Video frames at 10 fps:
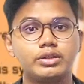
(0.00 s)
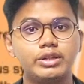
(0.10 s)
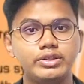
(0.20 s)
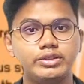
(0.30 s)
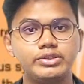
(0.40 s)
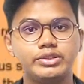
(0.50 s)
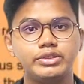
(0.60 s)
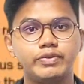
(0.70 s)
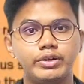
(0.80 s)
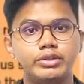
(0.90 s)
Large intestine is
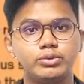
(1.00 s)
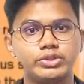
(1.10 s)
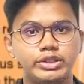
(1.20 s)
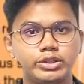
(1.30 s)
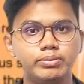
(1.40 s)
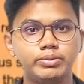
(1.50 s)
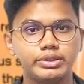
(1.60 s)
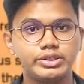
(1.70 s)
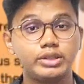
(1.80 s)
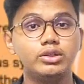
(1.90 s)
divided into
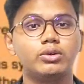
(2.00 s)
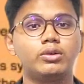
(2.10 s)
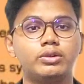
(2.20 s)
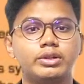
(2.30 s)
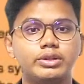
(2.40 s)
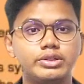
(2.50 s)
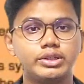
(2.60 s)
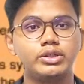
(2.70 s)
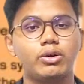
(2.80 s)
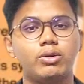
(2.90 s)
cecal, semicolon, and
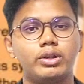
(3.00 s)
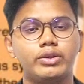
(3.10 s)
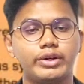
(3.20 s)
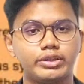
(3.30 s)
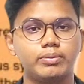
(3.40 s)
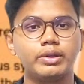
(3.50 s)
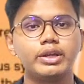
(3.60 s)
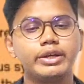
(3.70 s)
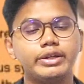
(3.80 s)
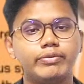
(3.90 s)
semicolon and rectum.
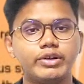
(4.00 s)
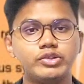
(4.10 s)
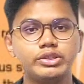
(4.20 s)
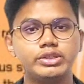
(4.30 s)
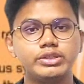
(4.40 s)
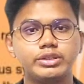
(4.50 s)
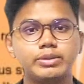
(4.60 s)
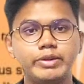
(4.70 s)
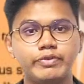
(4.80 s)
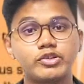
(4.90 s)

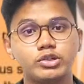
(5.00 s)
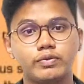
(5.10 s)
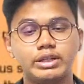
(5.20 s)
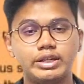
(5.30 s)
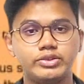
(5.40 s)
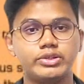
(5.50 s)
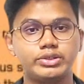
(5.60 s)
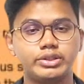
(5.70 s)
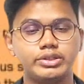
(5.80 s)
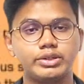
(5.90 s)
The main function of the large
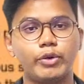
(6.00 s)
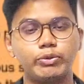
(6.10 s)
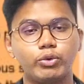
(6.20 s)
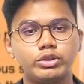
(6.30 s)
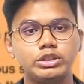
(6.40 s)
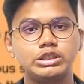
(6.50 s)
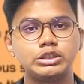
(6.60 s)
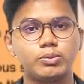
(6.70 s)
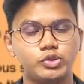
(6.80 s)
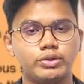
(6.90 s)
intestine is about water
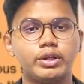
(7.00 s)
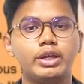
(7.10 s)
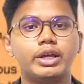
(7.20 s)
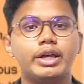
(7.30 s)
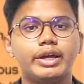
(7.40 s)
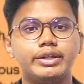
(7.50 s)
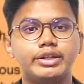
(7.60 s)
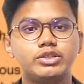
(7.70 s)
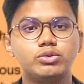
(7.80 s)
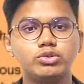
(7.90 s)
reabsorption. And
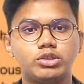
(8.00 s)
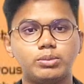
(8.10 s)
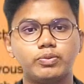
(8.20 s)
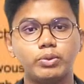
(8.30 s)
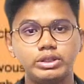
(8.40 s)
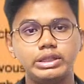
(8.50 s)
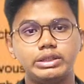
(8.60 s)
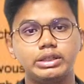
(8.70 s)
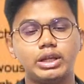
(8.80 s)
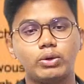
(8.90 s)
there is two types of motility
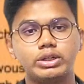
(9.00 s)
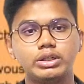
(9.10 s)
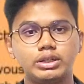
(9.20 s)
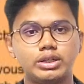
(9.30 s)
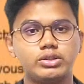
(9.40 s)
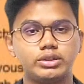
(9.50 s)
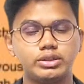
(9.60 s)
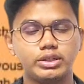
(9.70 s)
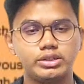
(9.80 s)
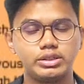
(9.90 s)
that occur in the
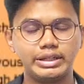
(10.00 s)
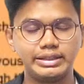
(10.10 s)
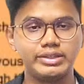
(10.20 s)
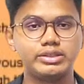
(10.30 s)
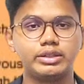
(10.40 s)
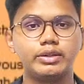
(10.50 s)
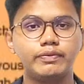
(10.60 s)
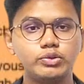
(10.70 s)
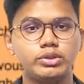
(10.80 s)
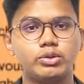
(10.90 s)
large intestine. The
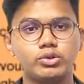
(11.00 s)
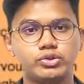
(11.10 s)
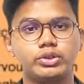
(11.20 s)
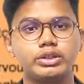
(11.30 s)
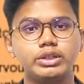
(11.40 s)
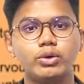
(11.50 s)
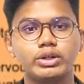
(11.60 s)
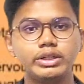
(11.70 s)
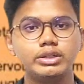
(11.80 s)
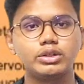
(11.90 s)
first one is postural. It
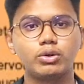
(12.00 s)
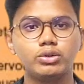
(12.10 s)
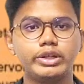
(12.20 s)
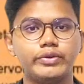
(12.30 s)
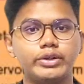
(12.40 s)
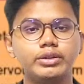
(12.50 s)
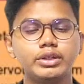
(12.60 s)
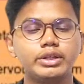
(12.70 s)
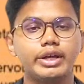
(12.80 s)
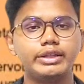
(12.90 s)
occurs in the colon area
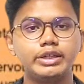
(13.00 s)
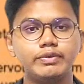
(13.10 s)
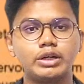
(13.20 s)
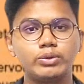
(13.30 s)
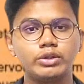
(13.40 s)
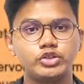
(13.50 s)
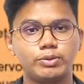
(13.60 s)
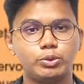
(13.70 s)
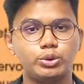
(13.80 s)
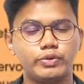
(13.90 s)
and leave a rounded
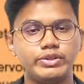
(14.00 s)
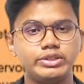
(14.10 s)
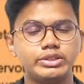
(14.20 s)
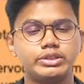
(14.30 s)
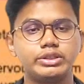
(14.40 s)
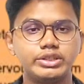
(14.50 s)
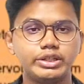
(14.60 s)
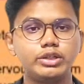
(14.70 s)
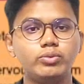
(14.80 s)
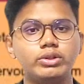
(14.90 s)
shape in the feces. The
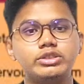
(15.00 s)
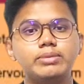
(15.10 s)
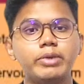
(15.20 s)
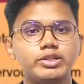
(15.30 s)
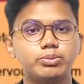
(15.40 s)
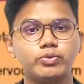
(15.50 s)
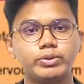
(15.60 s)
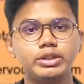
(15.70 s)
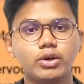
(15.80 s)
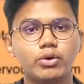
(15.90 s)
second one is the mass
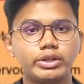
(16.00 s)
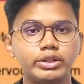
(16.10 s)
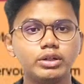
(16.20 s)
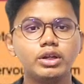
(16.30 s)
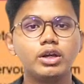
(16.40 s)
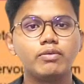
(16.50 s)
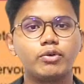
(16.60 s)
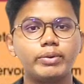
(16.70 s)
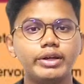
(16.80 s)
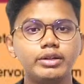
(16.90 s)
movement, occur
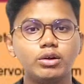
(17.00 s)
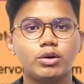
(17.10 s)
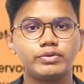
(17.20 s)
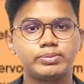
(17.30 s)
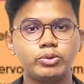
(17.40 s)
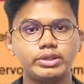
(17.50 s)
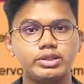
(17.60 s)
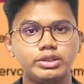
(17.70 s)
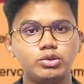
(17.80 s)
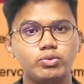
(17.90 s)
from end of small
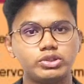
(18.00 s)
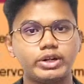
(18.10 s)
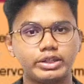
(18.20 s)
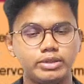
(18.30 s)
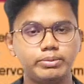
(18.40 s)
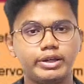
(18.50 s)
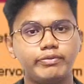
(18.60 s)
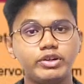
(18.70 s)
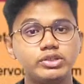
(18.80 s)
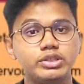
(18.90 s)
intestine to the rectum,
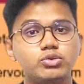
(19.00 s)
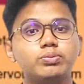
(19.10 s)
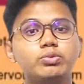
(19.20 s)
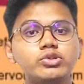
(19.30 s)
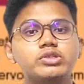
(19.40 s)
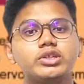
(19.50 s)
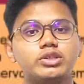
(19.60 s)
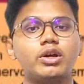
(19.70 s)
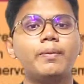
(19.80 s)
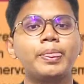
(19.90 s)
and function is to push
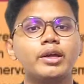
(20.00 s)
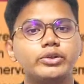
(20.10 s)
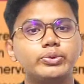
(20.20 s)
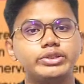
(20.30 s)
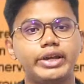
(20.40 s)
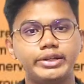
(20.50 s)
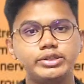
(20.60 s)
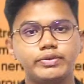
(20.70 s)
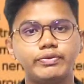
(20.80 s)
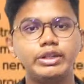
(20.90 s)
intestine towards the
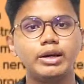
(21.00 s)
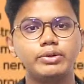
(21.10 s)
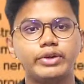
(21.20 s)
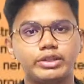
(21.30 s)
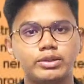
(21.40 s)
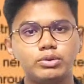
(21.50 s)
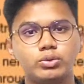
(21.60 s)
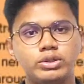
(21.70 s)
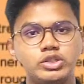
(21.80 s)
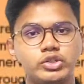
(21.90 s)
anus, filling up the rectum
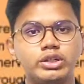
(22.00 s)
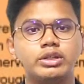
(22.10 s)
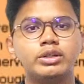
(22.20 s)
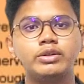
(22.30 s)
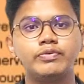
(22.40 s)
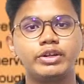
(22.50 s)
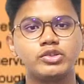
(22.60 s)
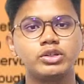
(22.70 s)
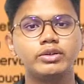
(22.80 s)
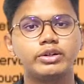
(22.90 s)
to initiate the
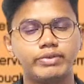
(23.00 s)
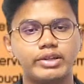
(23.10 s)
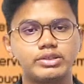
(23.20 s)
defecation reflex.